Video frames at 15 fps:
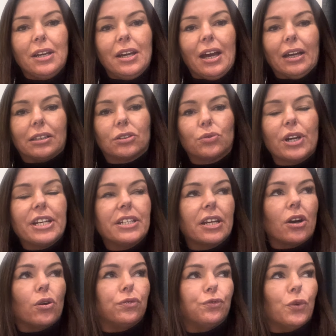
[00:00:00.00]
A
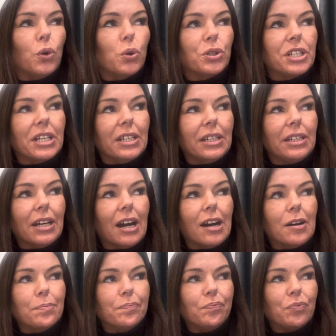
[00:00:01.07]
3D or 4D,
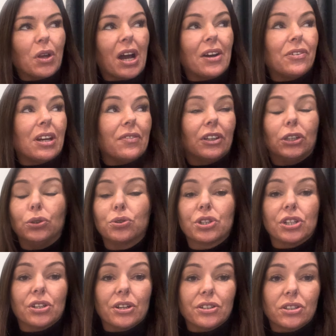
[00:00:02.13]
I haven't even looked
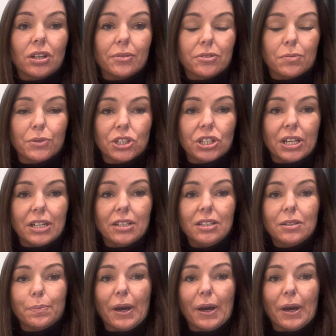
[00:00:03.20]
at those types of machines,